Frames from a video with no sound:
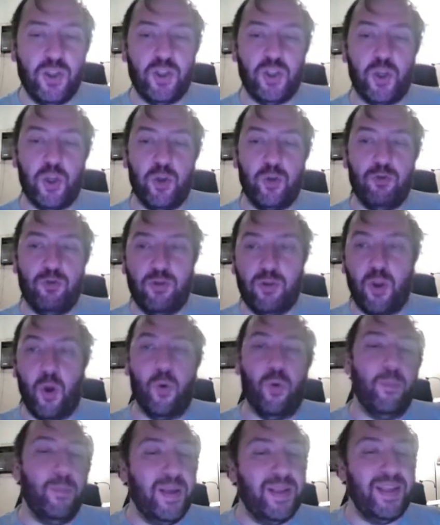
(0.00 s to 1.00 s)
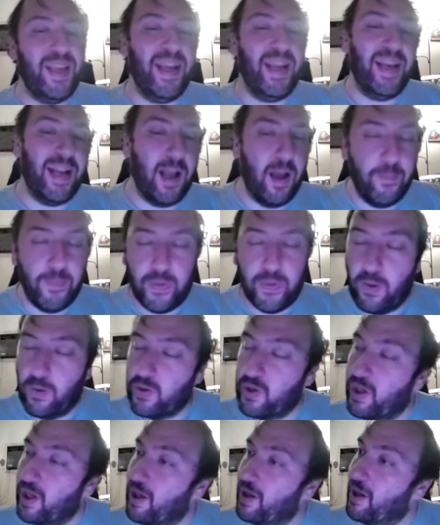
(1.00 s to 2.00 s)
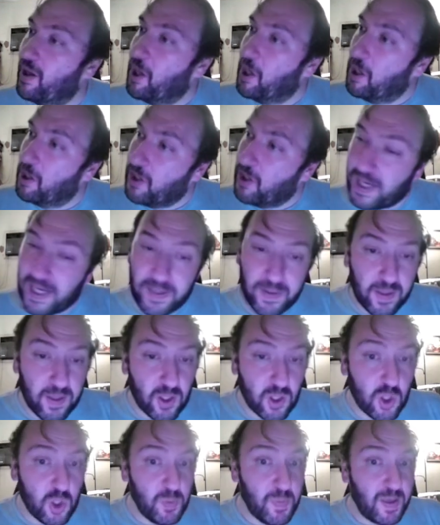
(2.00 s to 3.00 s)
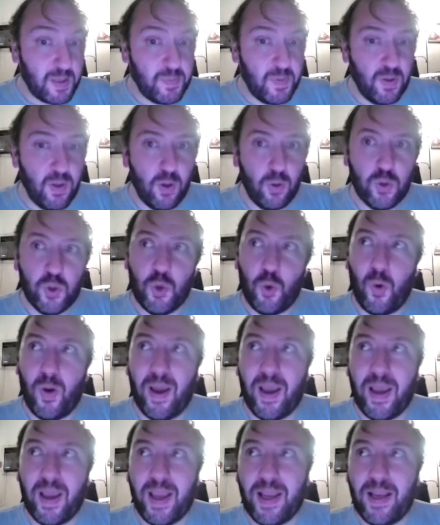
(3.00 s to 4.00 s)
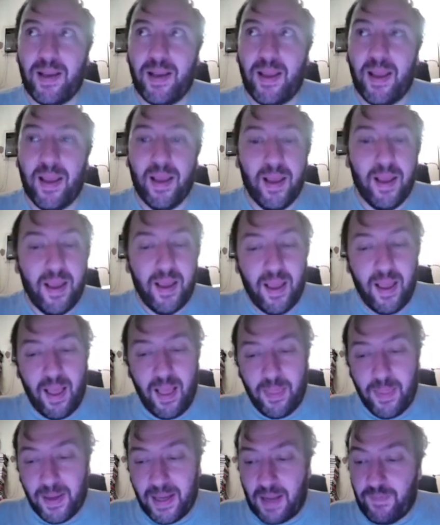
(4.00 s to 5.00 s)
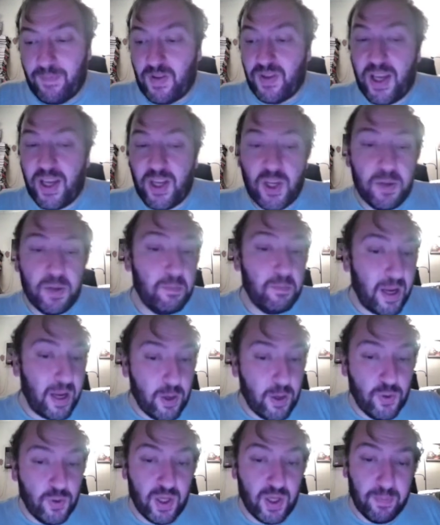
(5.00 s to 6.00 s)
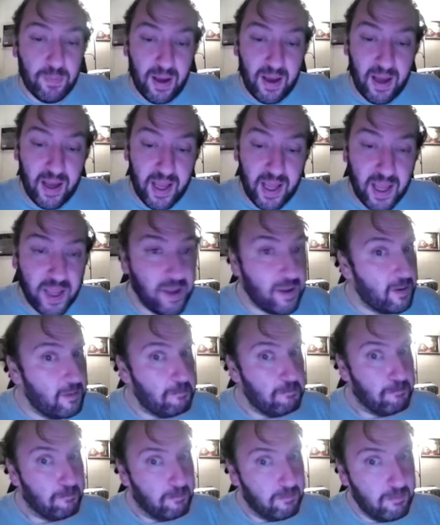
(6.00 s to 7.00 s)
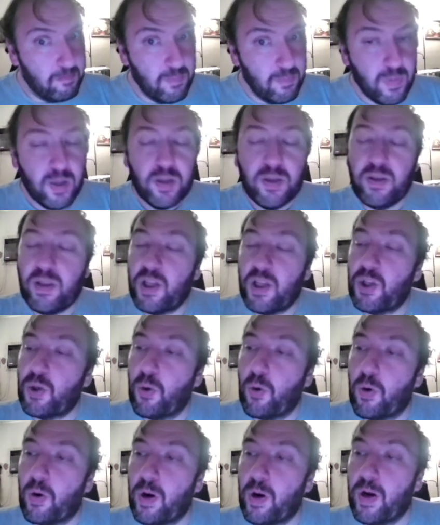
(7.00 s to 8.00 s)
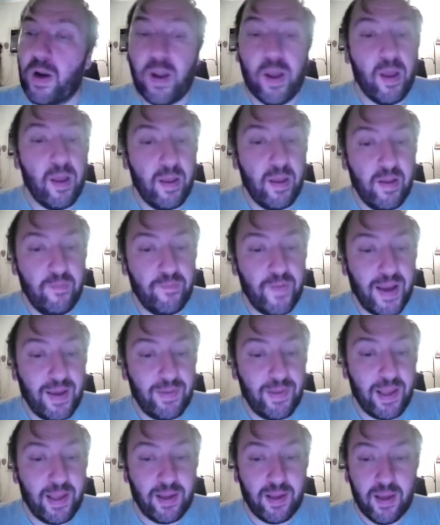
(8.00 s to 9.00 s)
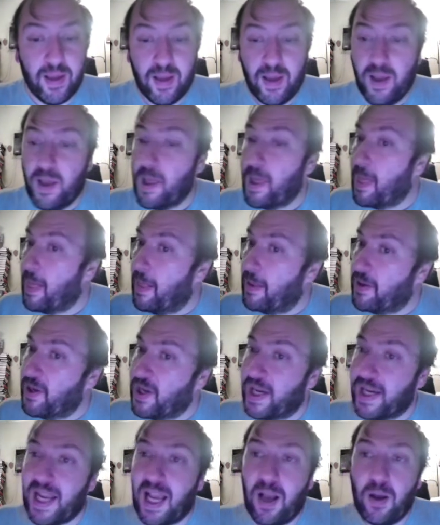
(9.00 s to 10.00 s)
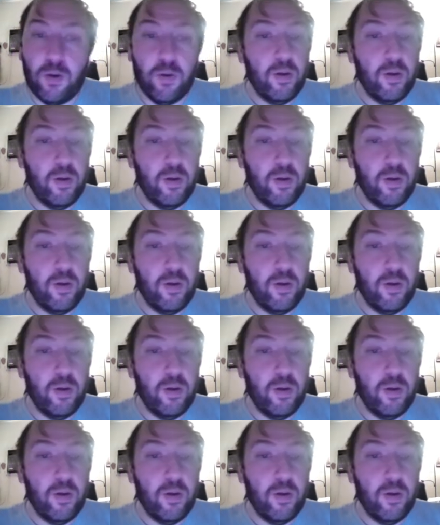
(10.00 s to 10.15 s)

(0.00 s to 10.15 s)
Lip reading: so you don't miss any uploads. Check out the description box below. Join the conversation by using my Discord invite link. Check out